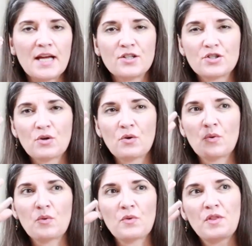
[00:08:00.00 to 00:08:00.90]
And
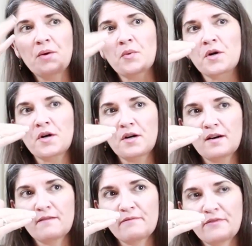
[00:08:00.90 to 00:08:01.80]
so they were
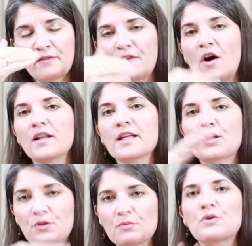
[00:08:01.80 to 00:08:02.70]
falling
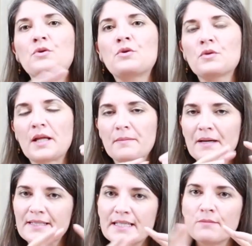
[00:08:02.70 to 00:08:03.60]
through like
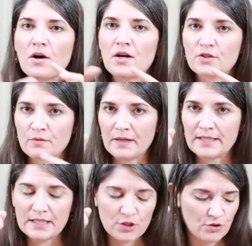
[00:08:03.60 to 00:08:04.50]
my tea balls or my
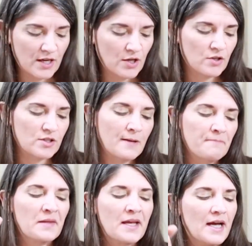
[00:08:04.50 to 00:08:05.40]
tea strainers.
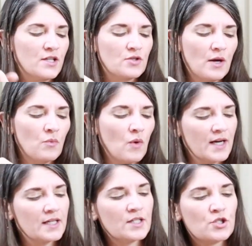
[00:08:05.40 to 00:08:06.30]
And so I
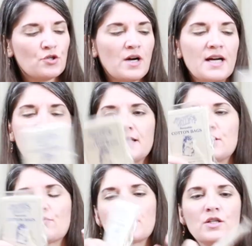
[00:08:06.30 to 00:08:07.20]
wanted to try
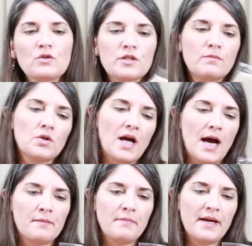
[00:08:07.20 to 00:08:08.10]
these reusable cotton